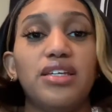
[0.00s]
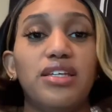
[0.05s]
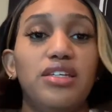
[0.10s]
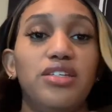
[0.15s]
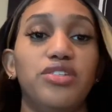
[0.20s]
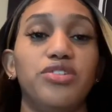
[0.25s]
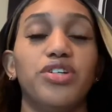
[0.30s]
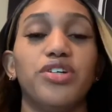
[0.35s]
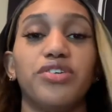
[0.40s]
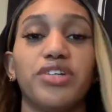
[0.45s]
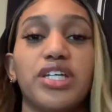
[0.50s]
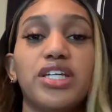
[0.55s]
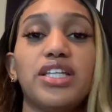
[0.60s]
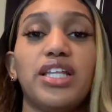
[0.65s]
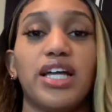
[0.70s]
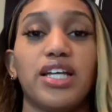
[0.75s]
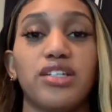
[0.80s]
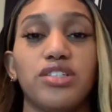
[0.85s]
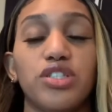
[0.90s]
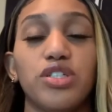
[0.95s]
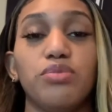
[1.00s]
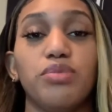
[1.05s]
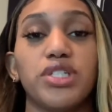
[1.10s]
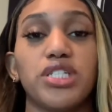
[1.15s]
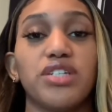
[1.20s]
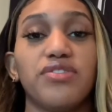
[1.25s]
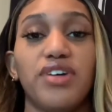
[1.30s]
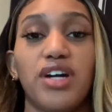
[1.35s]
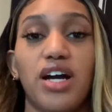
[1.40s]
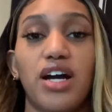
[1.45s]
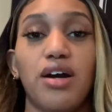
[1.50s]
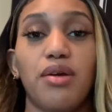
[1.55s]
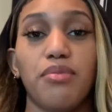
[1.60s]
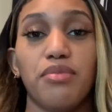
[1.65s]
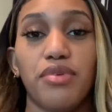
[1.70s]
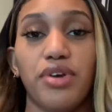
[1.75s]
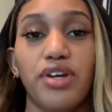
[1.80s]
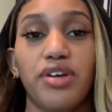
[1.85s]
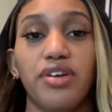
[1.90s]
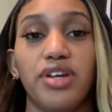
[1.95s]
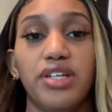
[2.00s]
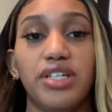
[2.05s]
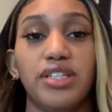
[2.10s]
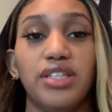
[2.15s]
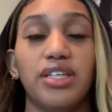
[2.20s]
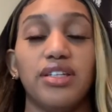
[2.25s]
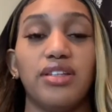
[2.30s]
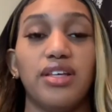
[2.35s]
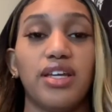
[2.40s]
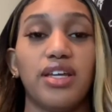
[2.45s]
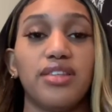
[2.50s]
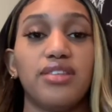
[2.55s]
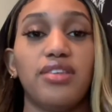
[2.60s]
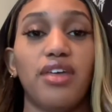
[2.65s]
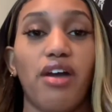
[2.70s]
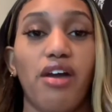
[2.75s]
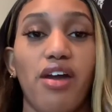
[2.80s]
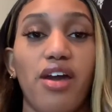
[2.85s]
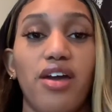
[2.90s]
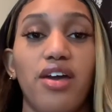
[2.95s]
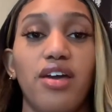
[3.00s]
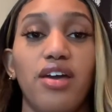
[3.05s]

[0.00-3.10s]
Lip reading: You don't get like too much of an ombre or anything like that,